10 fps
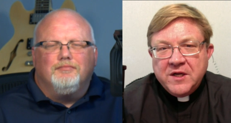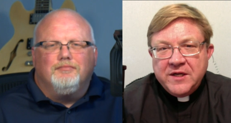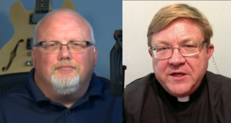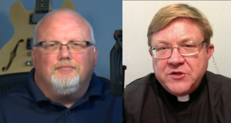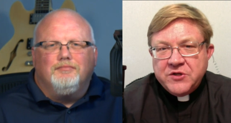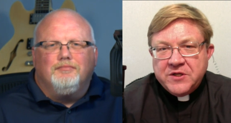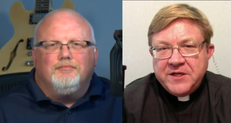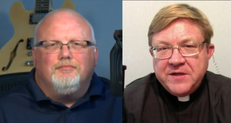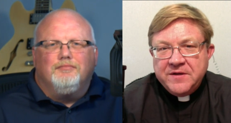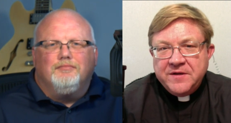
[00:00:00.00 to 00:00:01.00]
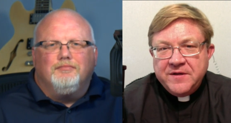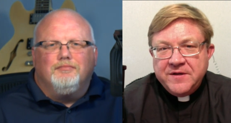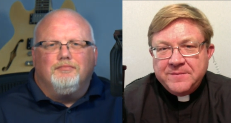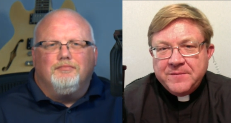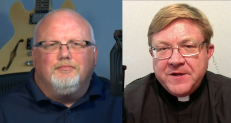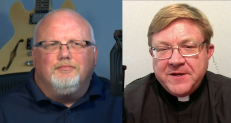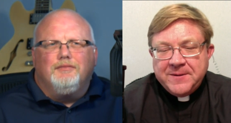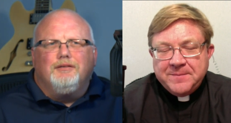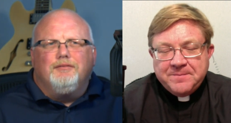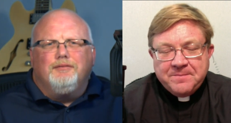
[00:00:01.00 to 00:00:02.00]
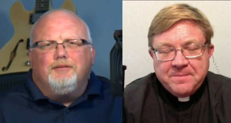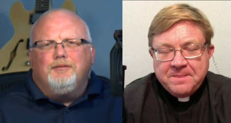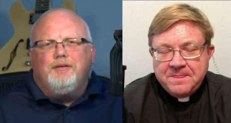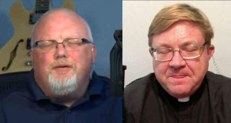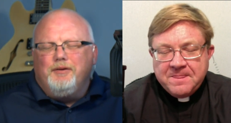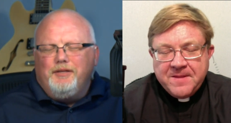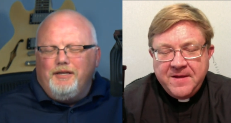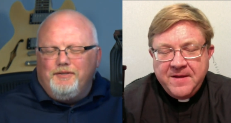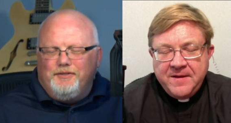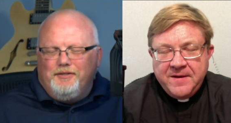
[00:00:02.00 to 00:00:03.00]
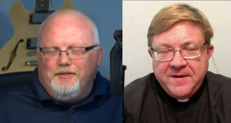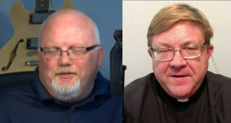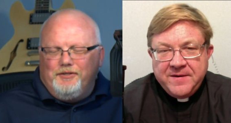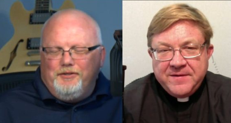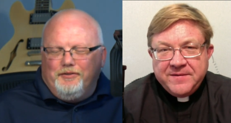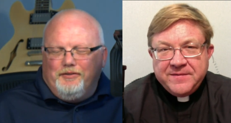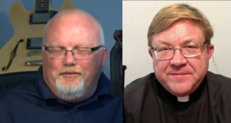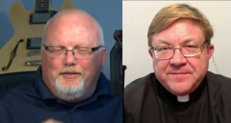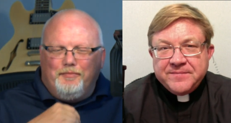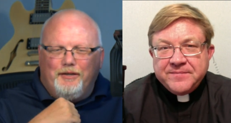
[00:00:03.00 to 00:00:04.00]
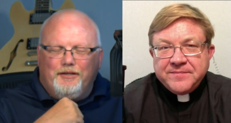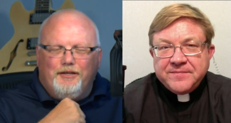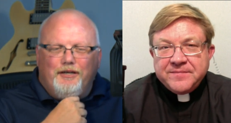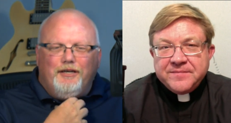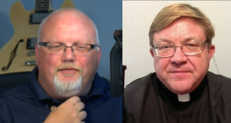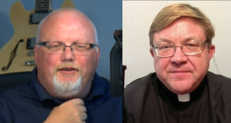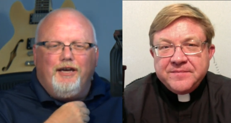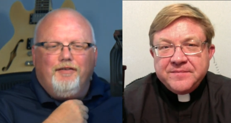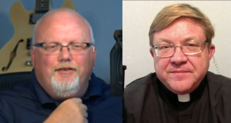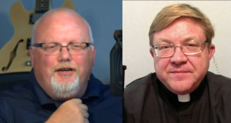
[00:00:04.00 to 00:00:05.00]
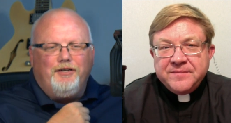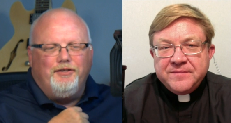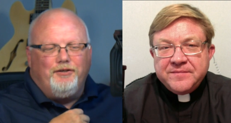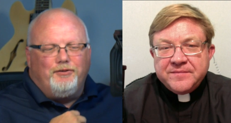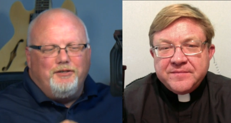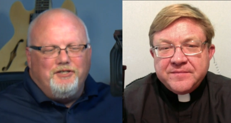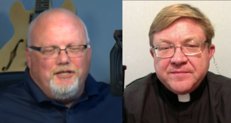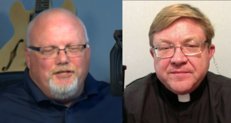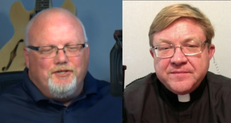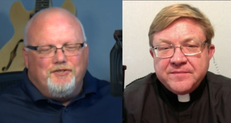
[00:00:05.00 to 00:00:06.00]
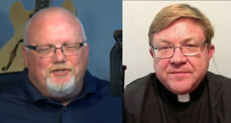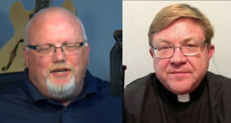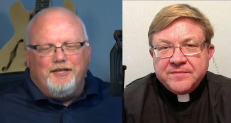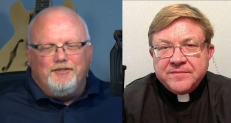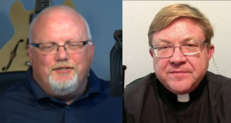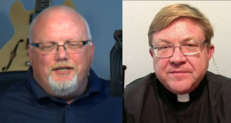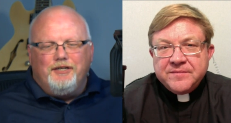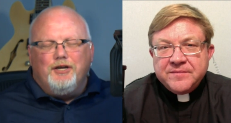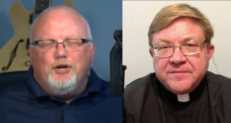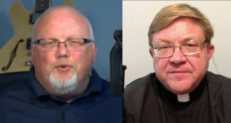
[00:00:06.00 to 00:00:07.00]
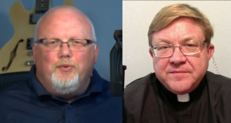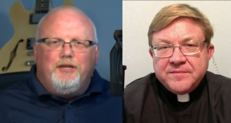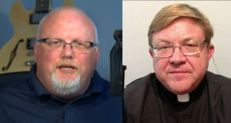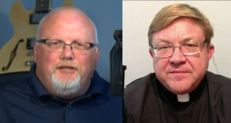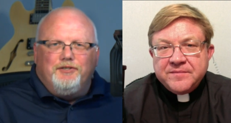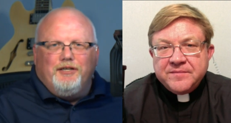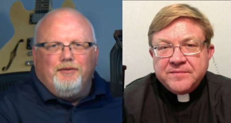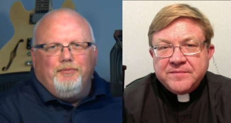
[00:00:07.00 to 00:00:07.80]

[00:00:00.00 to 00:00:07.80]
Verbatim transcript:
Speaker 1: work collegially.
Speaker 2: Um, no, and that's that's the truth. I mean, if GAFCON in the early stages had said we need to set